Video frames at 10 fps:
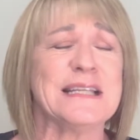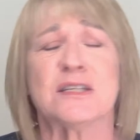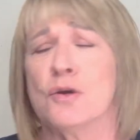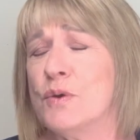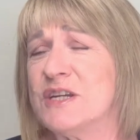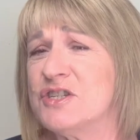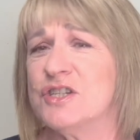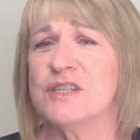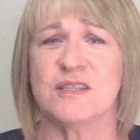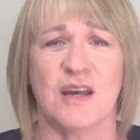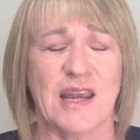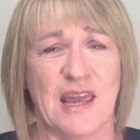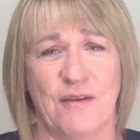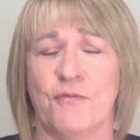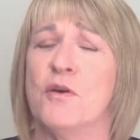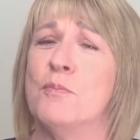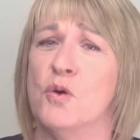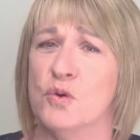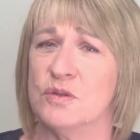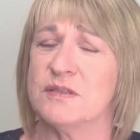questions I get from
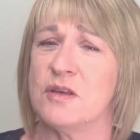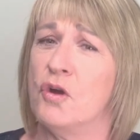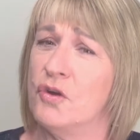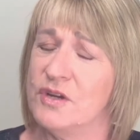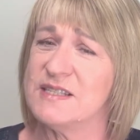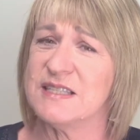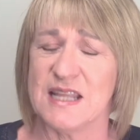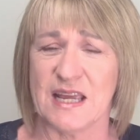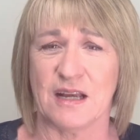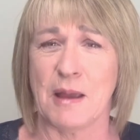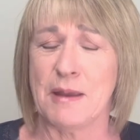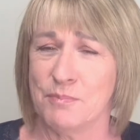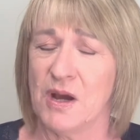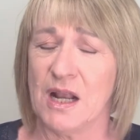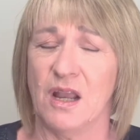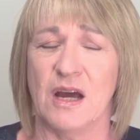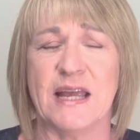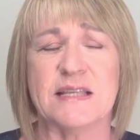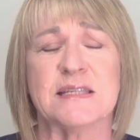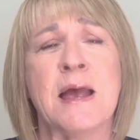horse owners and my
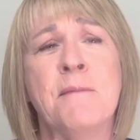clients